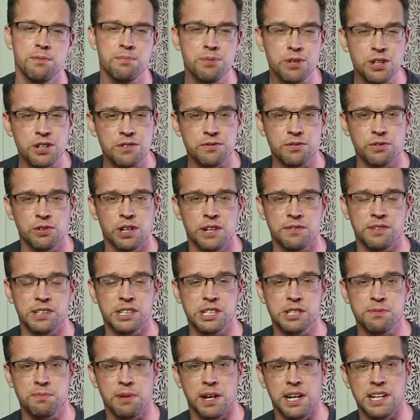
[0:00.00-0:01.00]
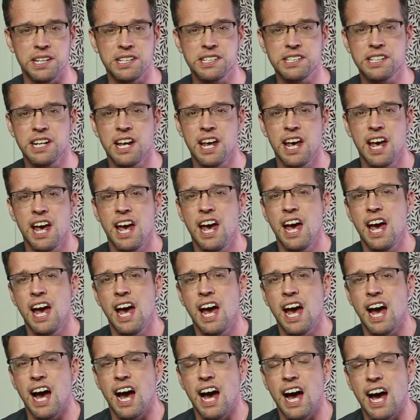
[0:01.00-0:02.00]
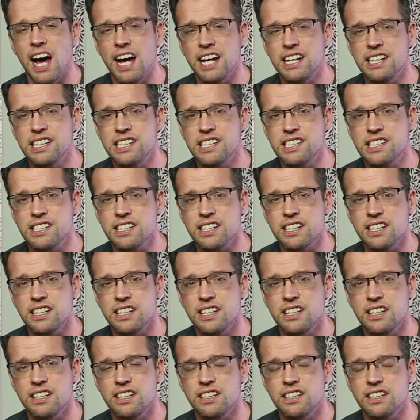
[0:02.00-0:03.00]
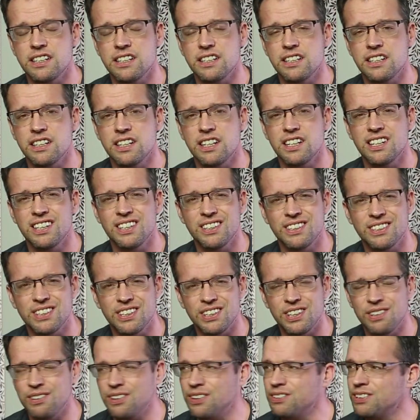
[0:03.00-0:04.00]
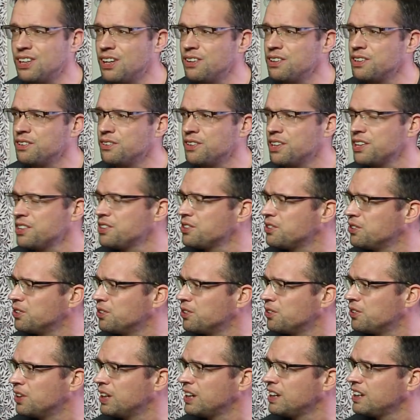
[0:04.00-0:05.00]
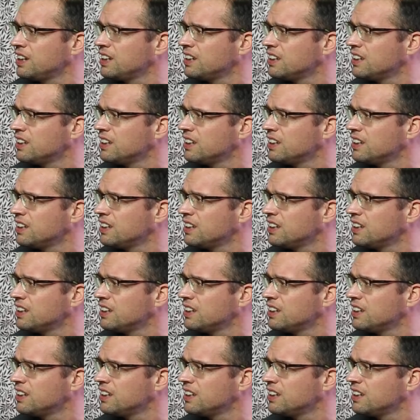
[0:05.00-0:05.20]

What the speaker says: a beautiful living space. And I don't know where I'm going with this story.